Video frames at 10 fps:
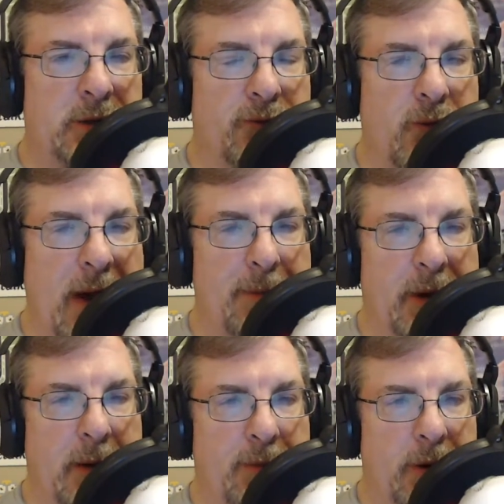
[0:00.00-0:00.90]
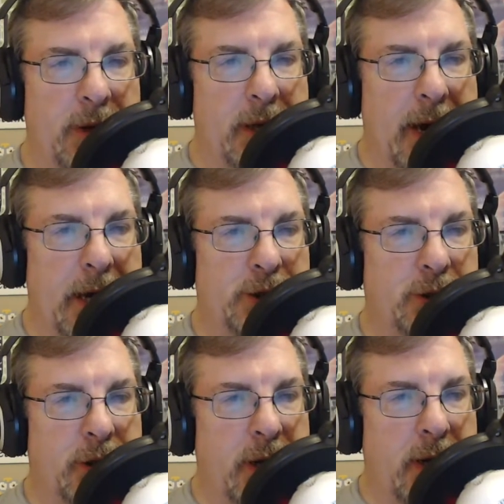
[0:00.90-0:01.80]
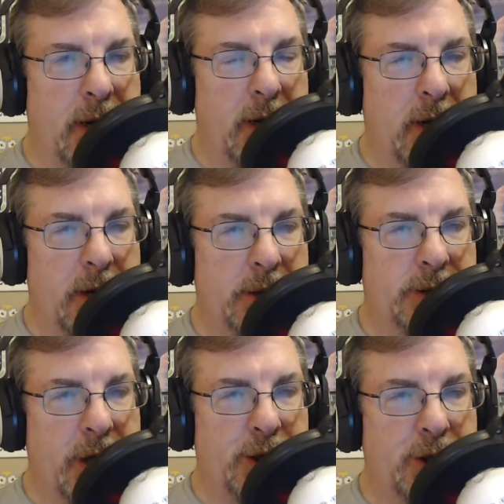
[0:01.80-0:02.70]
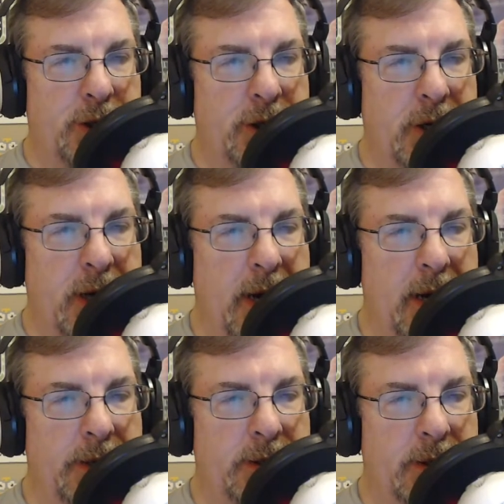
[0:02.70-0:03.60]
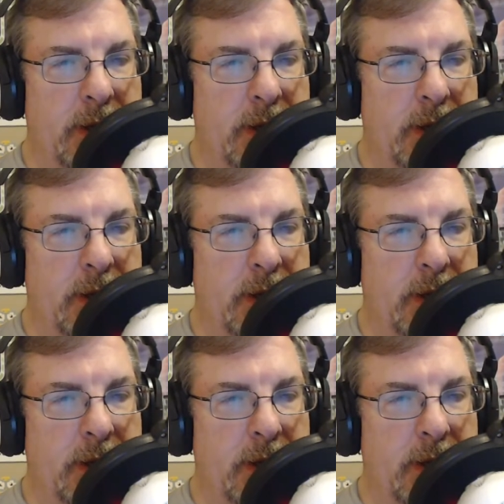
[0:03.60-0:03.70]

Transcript: of wrapping up on the Cashly discussion tonight.